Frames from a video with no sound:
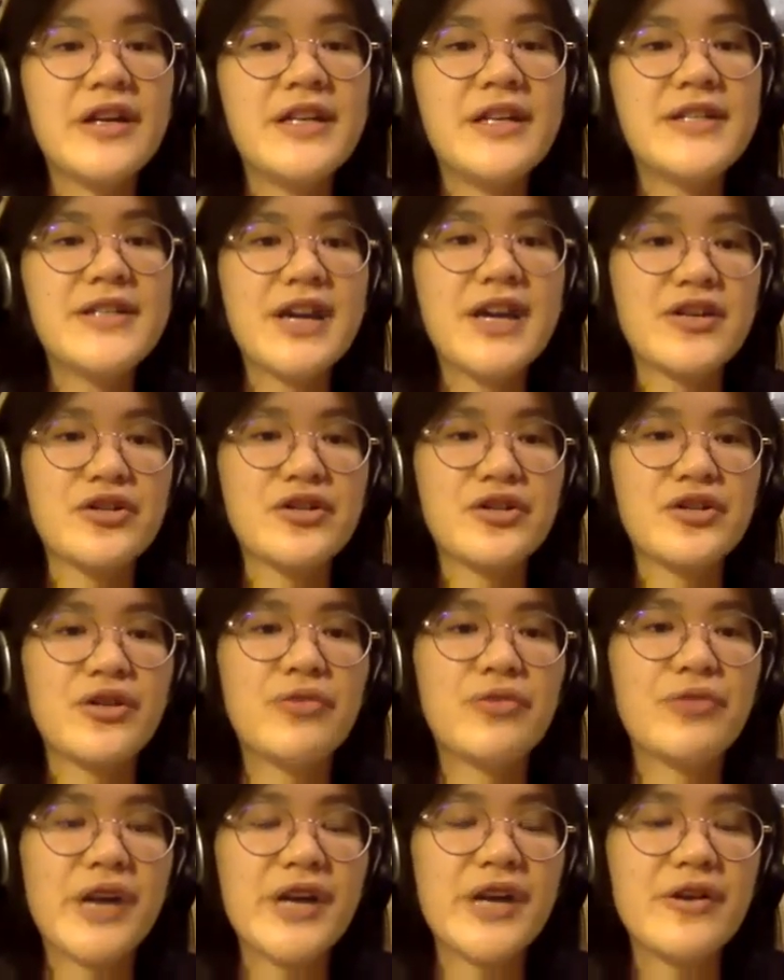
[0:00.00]
he's actually a
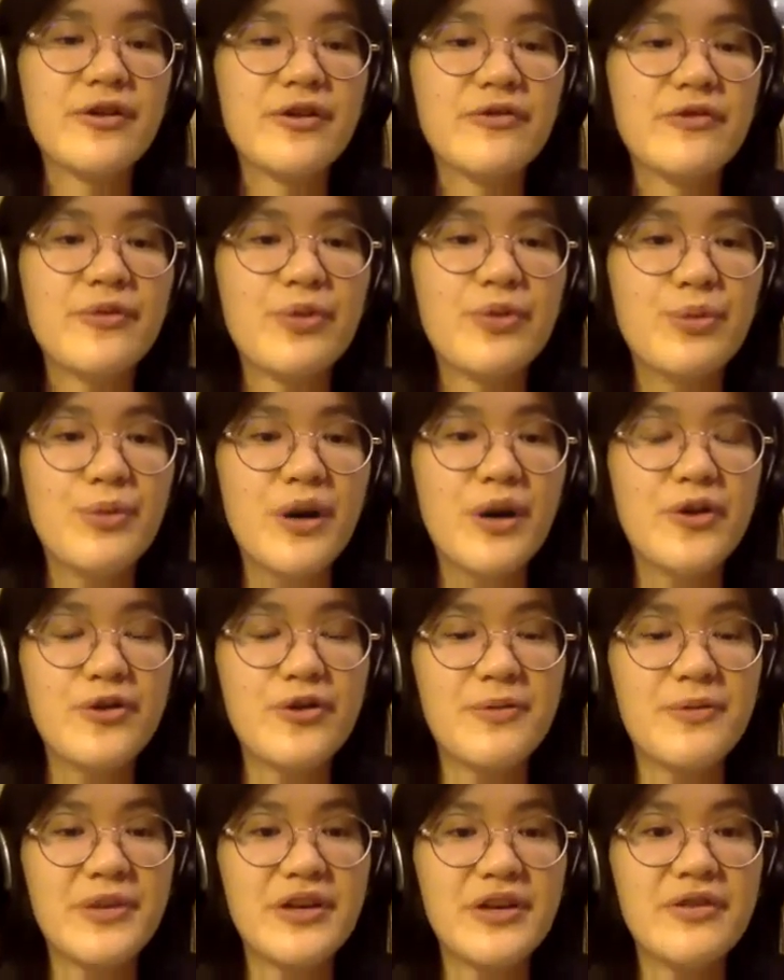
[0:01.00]
writer from the
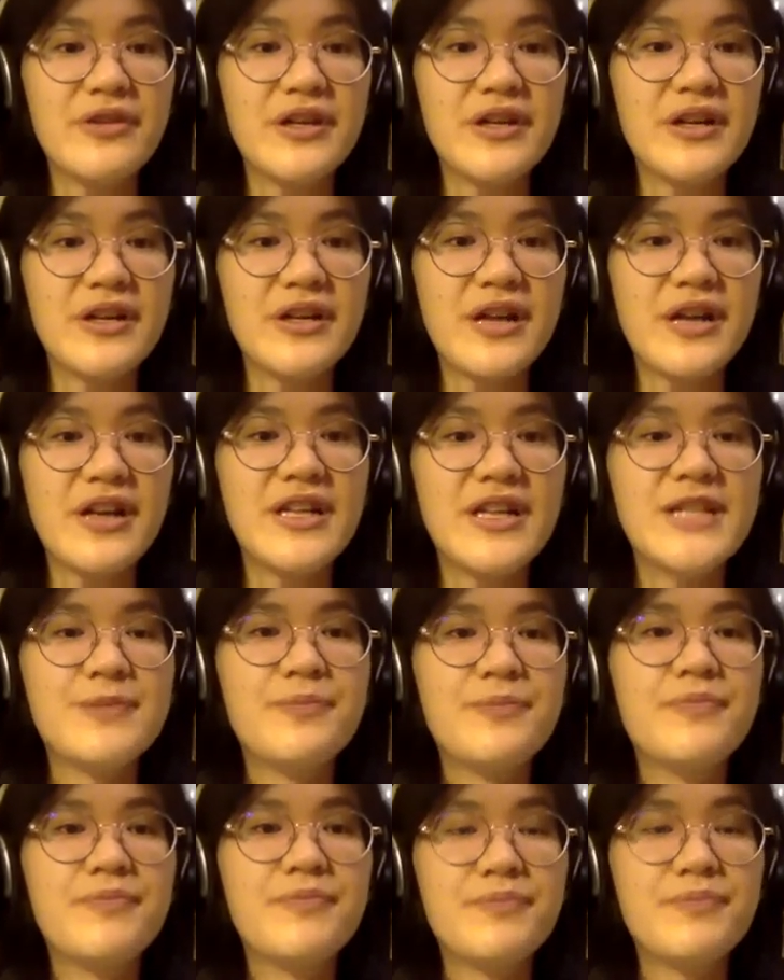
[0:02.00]
modern period, and he's
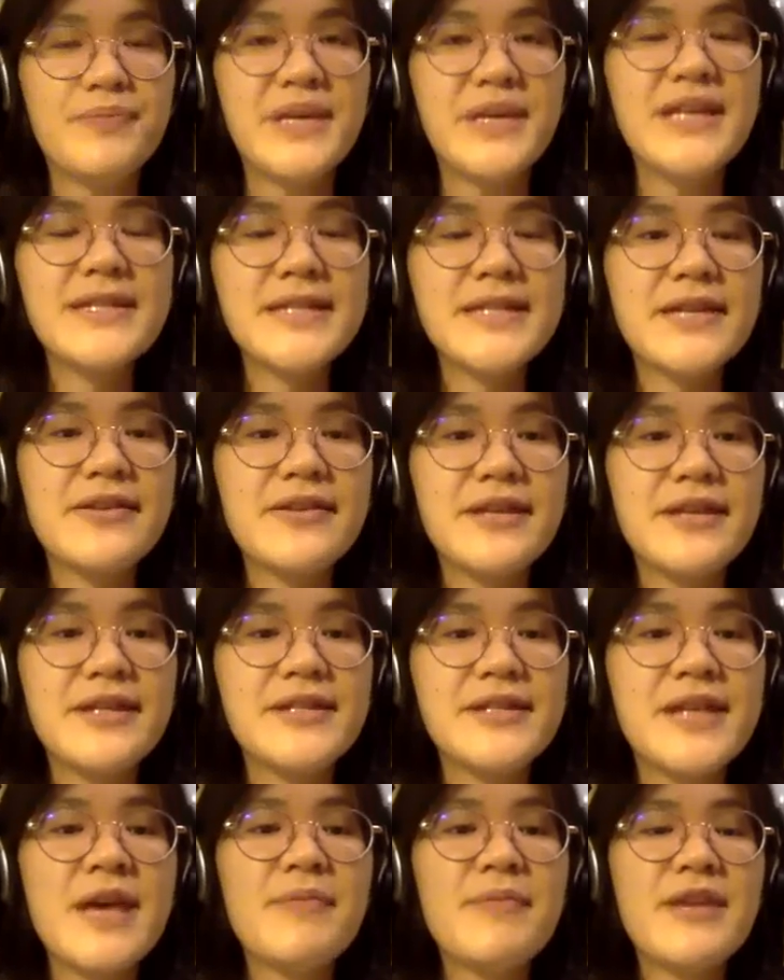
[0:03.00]
piecing
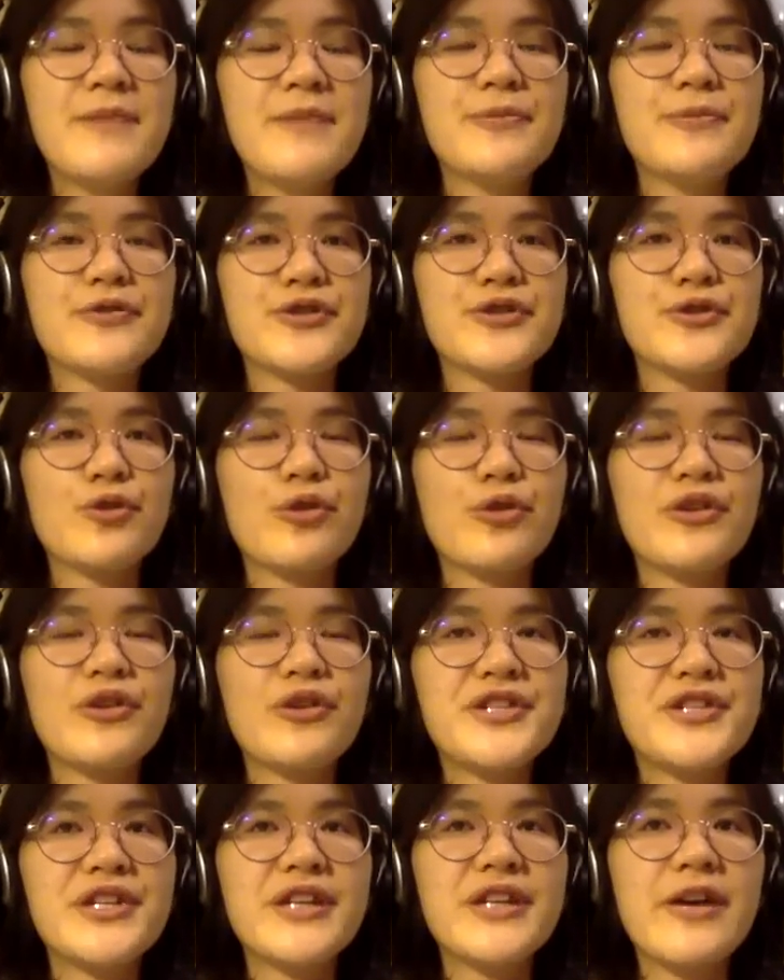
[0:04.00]
these people's stories
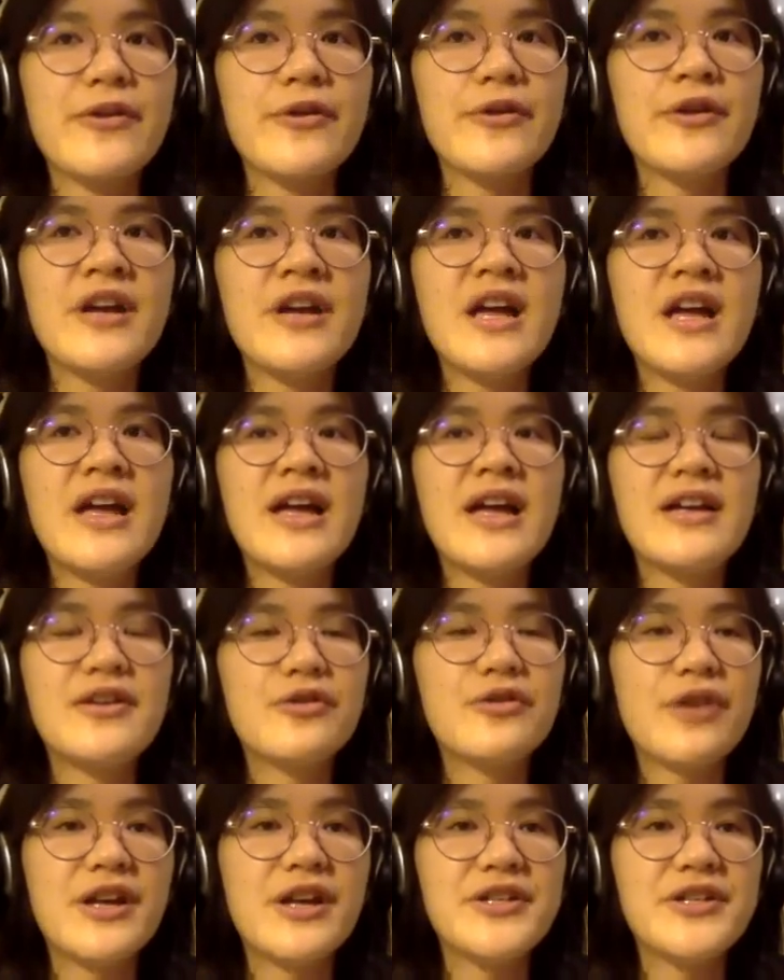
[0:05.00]
together,
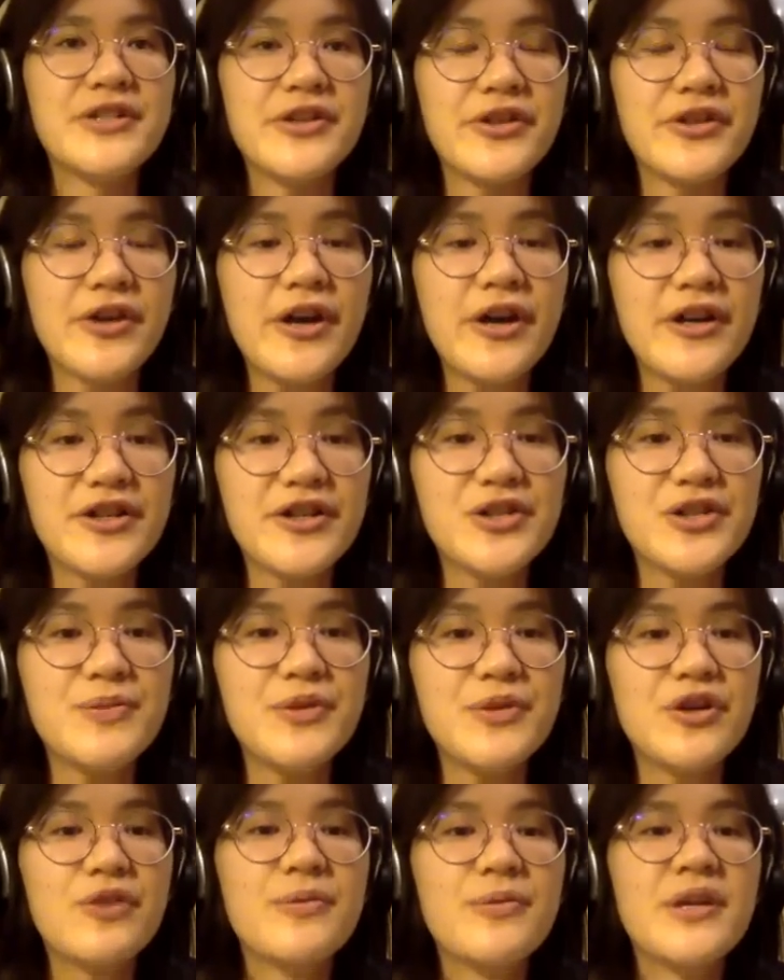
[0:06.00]
as a thought
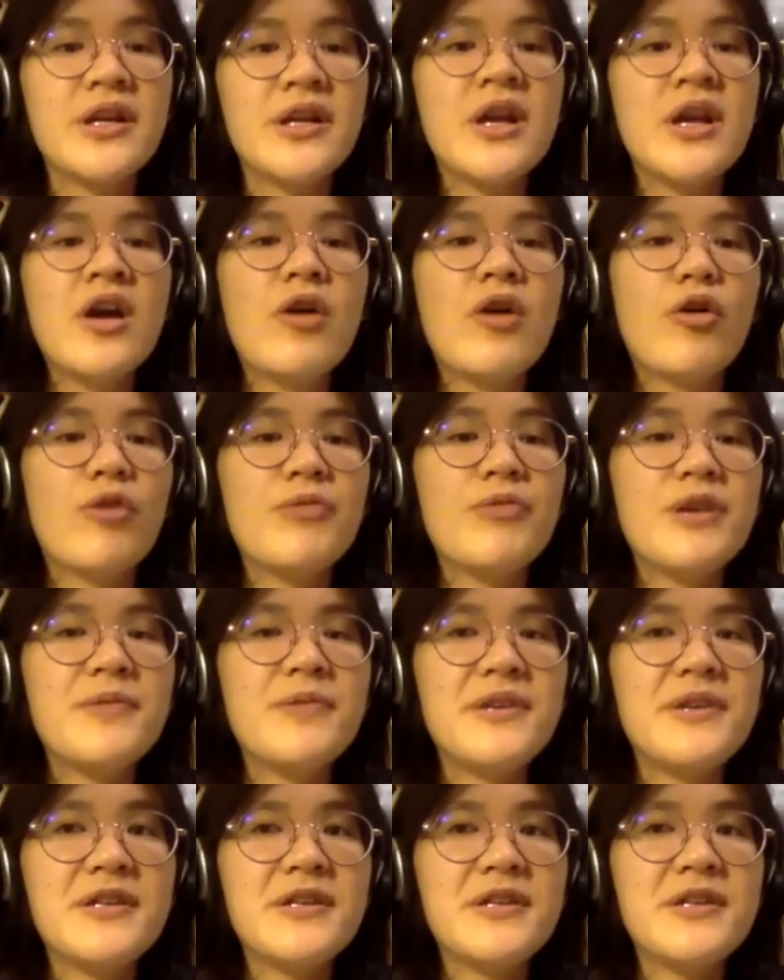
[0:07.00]
experiment, or
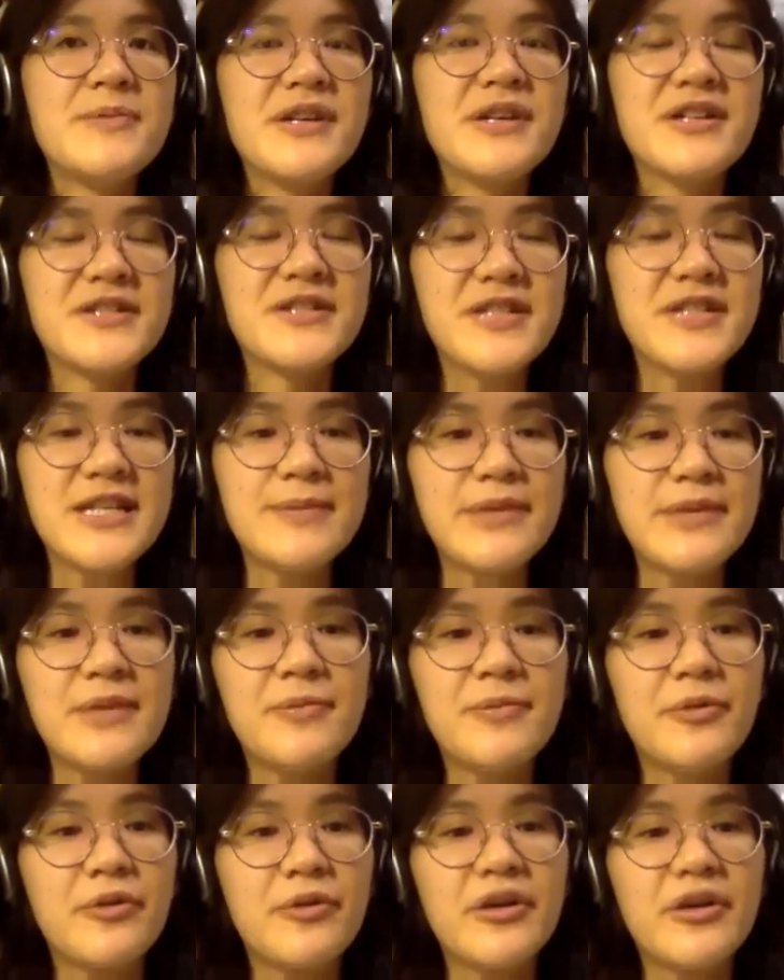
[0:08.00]
maybe it's because these
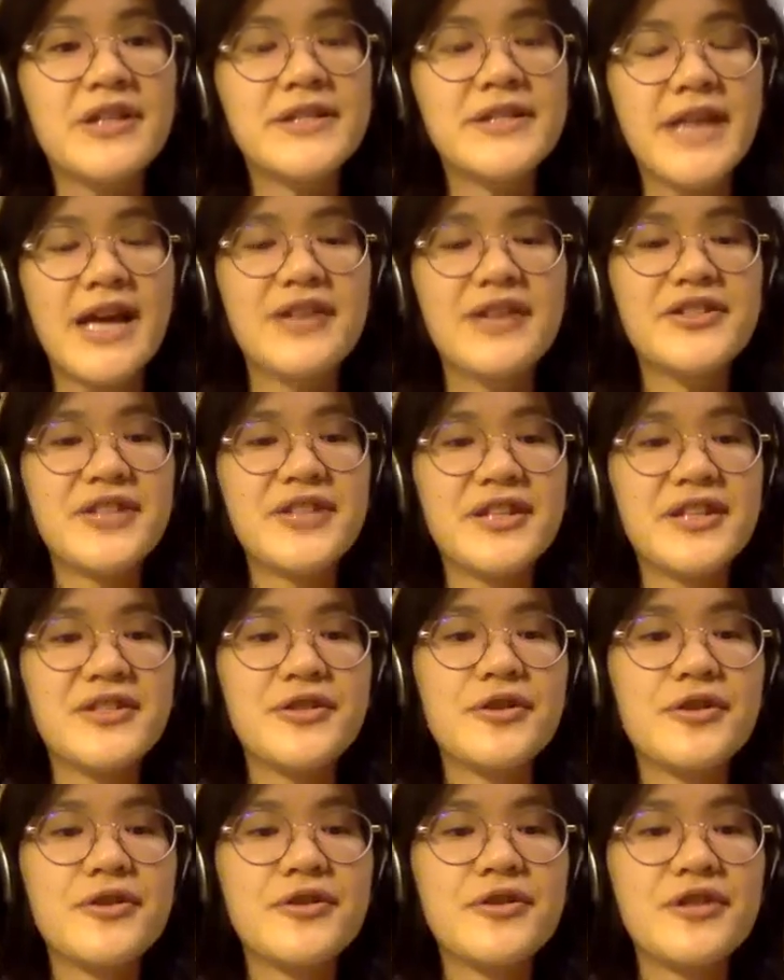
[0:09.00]
people are his
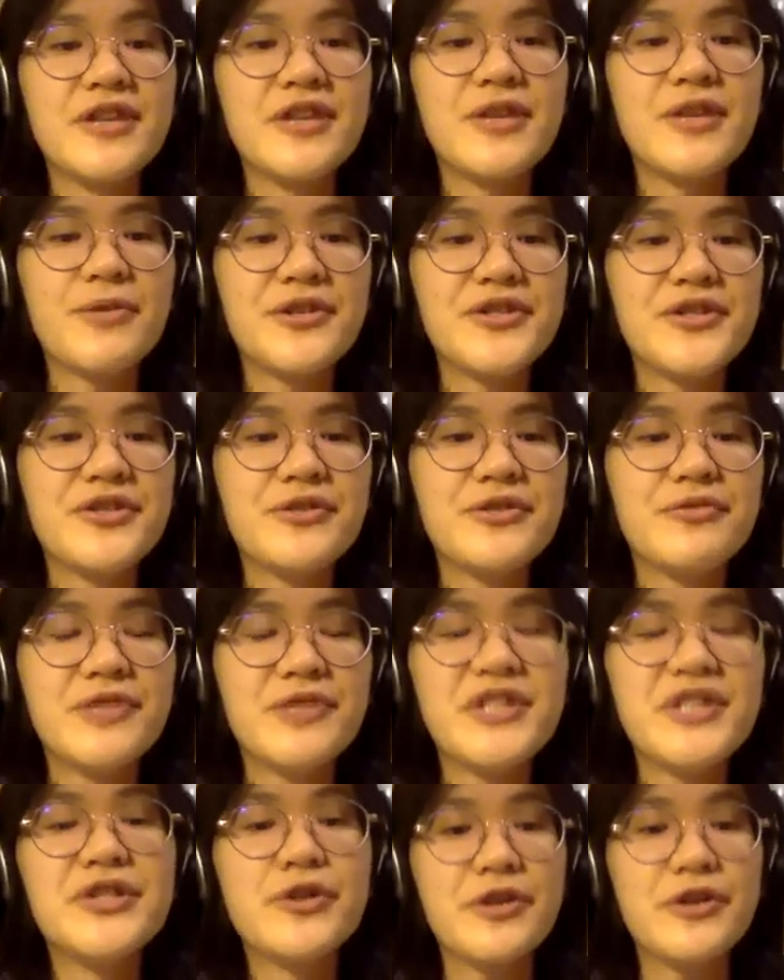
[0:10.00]
ancestors and he wants to
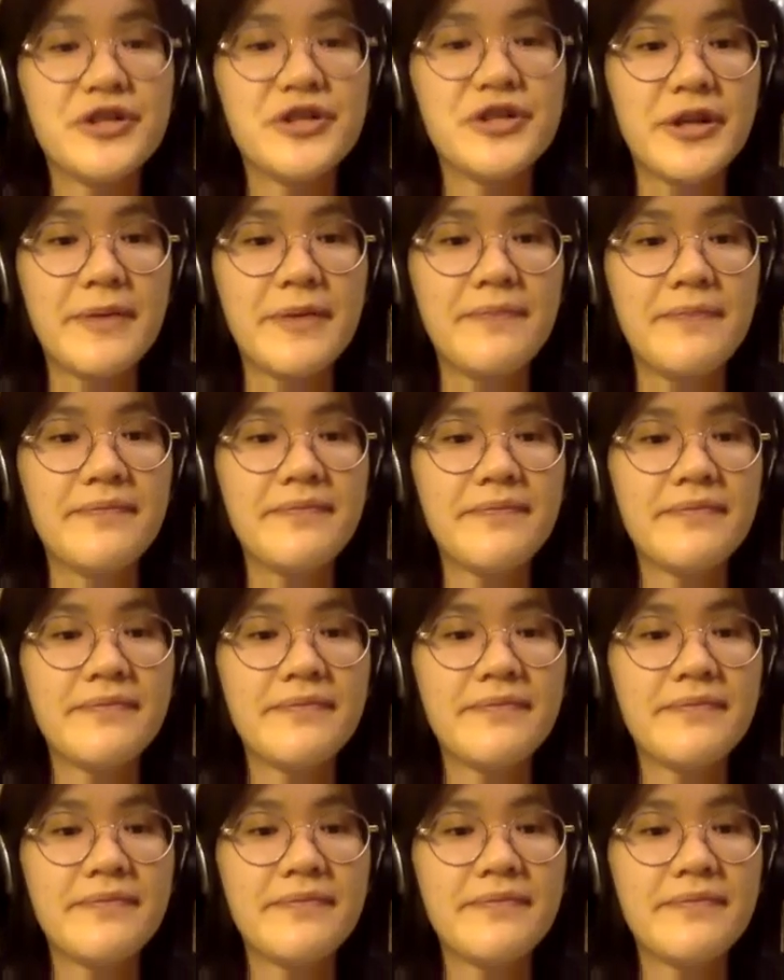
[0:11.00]
research them.